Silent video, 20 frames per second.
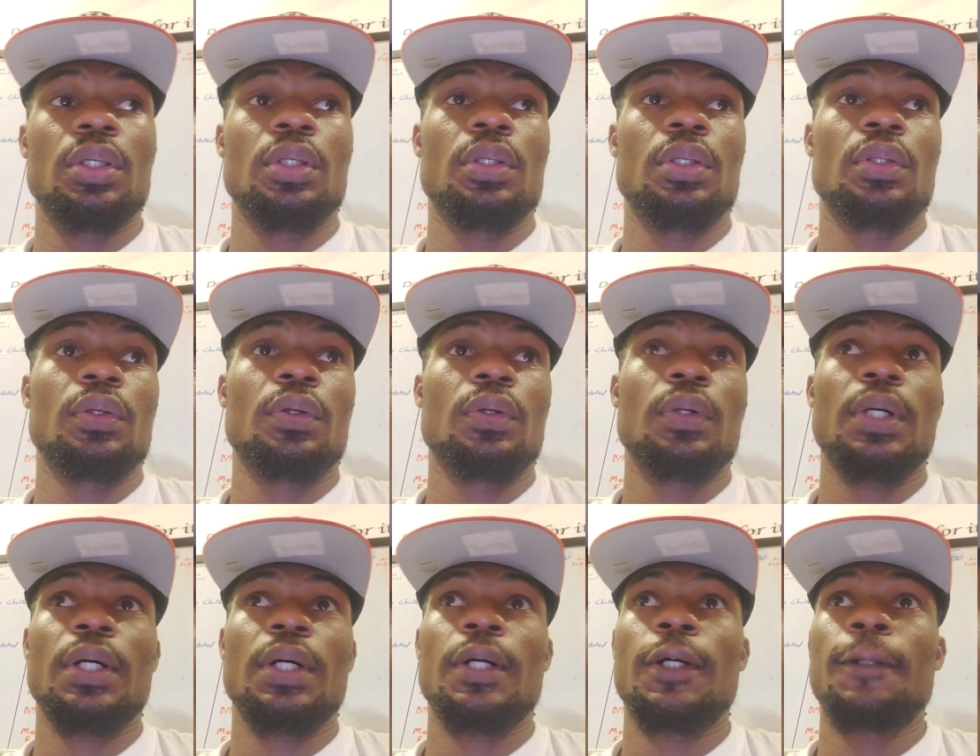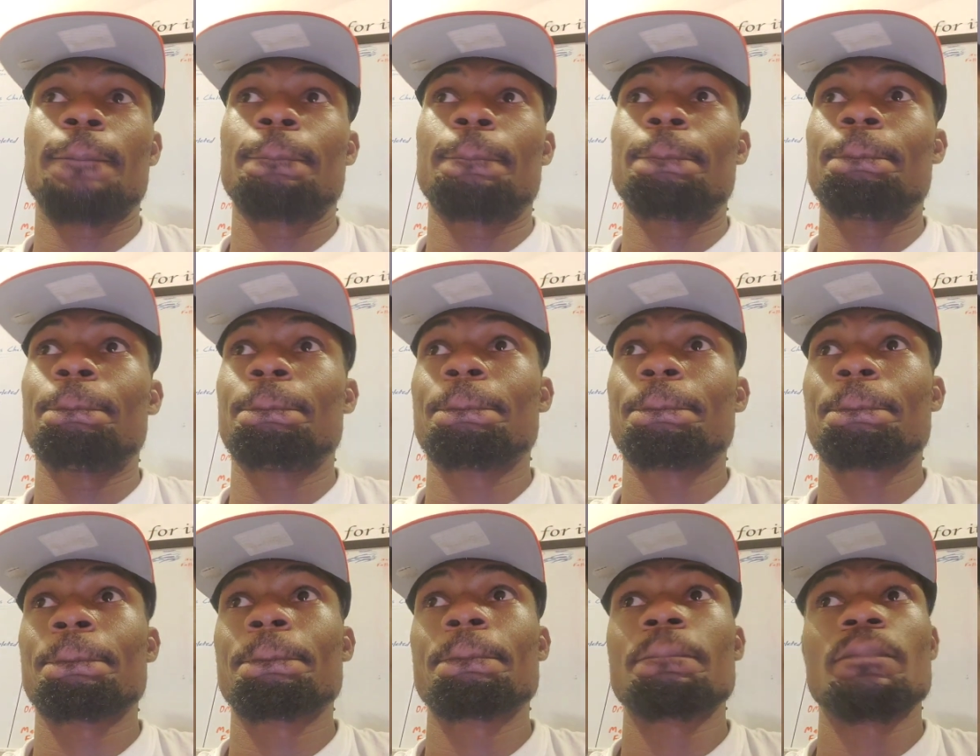You know,
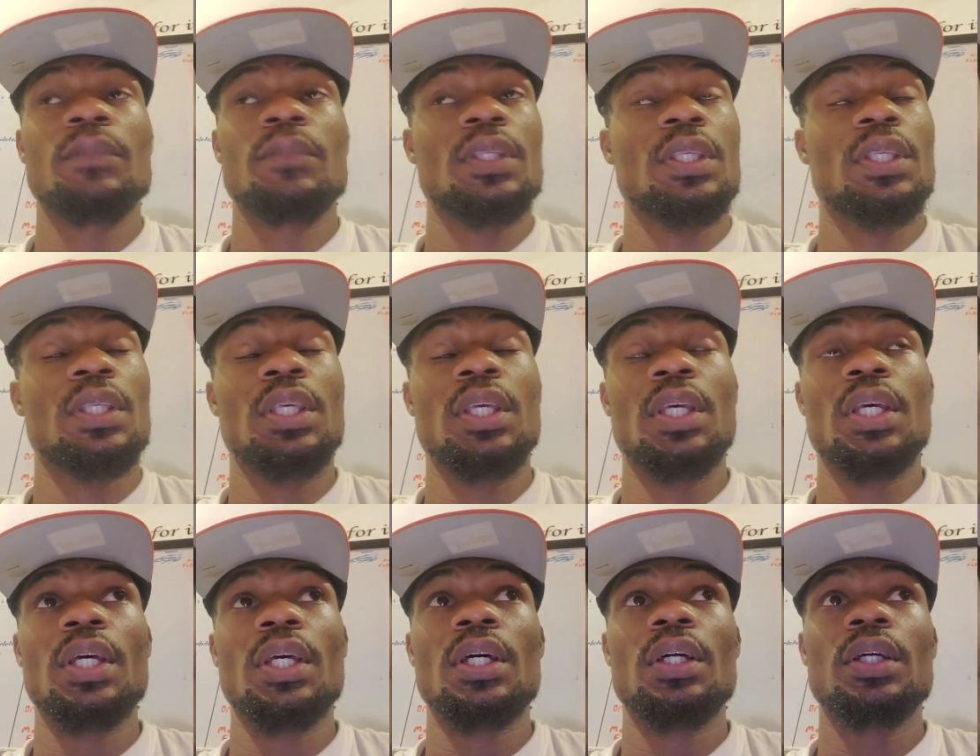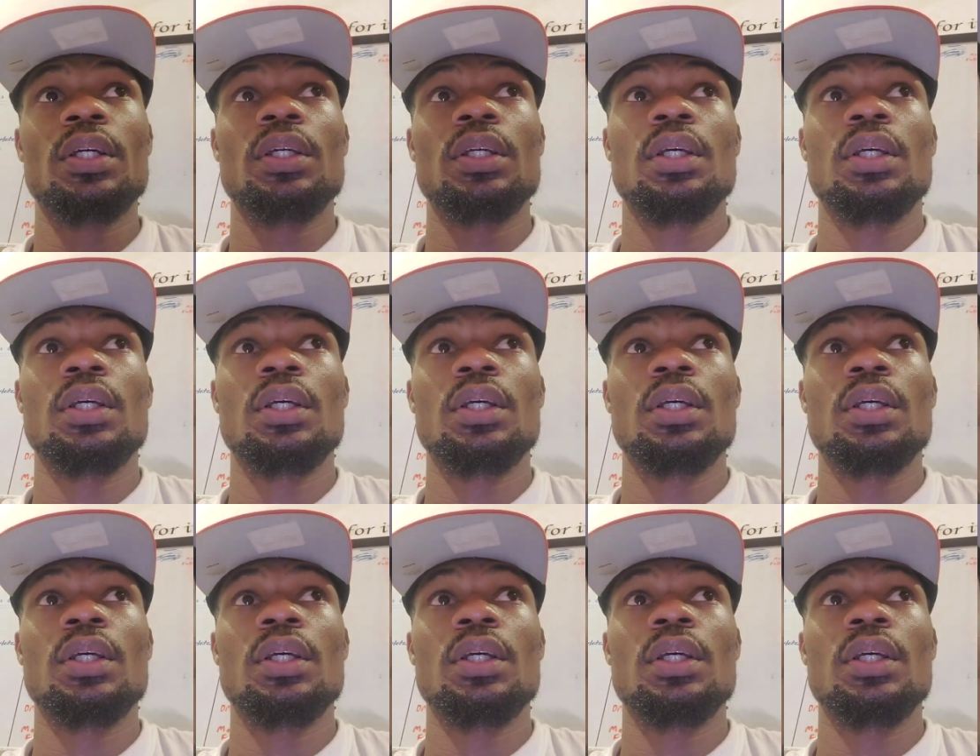yeah.